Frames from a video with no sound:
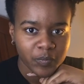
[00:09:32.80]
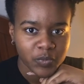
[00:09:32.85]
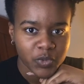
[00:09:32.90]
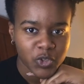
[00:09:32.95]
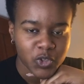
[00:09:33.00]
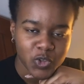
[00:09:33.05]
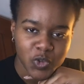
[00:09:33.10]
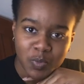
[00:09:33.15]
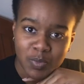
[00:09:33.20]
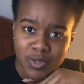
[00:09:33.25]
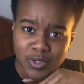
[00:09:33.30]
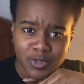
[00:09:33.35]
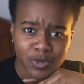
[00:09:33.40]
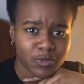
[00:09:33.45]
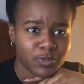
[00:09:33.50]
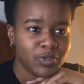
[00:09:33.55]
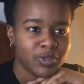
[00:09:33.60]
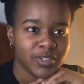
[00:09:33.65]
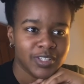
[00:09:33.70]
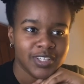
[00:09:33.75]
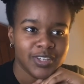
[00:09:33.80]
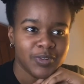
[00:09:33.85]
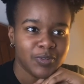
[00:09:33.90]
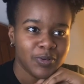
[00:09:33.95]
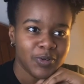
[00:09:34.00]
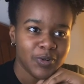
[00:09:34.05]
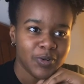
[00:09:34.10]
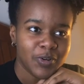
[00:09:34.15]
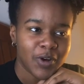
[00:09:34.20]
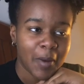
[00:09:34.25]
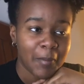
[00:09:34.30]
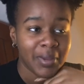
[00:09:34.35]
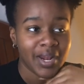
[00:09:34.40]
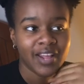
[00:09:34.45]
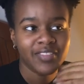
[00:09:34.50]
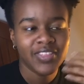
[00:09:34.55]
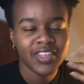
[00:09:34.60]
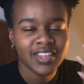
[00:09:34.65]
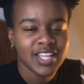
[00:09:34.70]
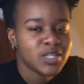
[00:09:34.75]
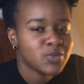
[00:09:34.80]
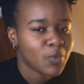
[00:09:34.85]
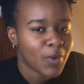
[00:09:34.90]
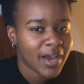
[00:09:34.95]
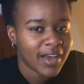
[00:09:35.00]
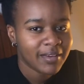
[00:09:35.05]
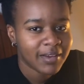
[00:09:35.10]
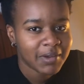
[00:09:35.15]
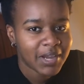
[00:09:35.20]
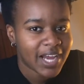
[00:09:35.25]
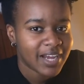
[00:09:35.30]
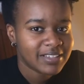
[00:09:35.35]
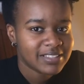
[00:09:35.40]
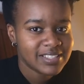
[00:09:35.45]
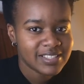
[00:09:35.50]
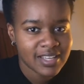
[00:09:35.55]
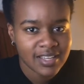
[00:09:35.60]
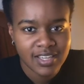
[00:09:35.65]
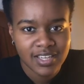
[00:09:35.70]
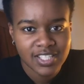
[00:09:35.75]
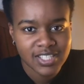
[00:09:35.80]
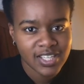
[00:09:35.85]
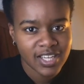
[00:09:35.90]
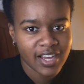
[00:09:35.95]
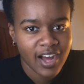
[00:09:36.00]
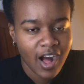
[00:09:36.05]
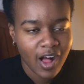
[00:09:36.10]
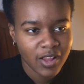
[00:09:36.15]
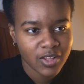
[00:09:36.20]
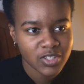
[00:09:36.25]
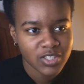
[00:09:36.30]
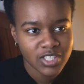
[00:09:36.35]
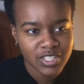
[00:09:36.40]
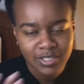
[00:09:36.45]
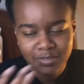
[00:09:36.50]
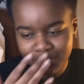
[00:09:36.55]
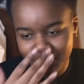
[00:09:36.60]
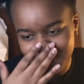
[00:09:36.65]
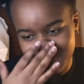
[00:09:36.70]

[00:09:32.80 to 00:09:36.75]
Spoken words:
humans are really cool. I mean, I think that's why I studied psychology.